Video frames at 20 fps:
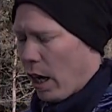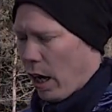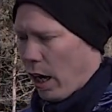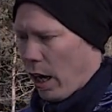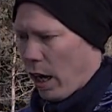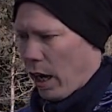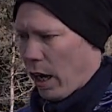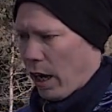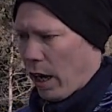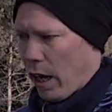
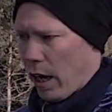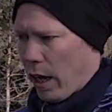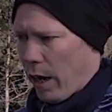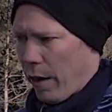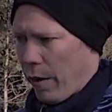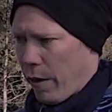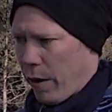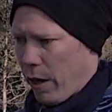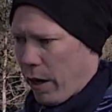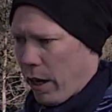
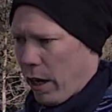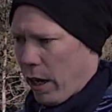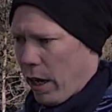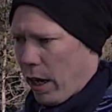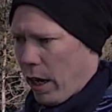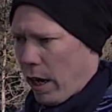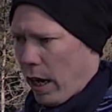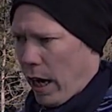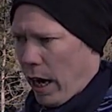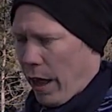
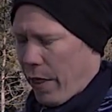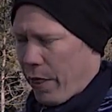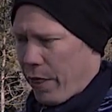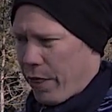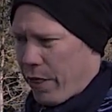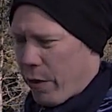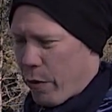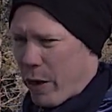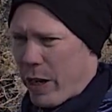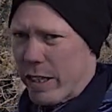
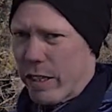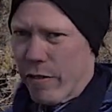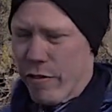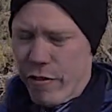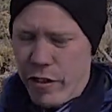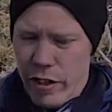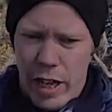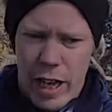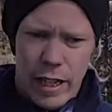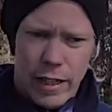And the reason
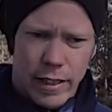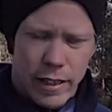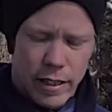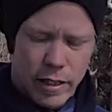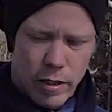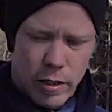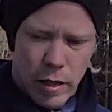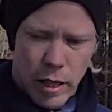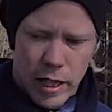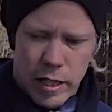for that
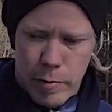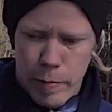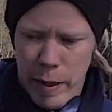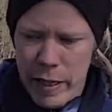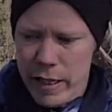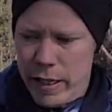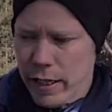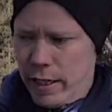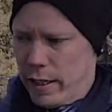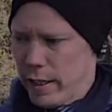is
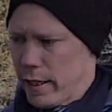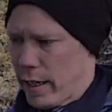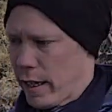basically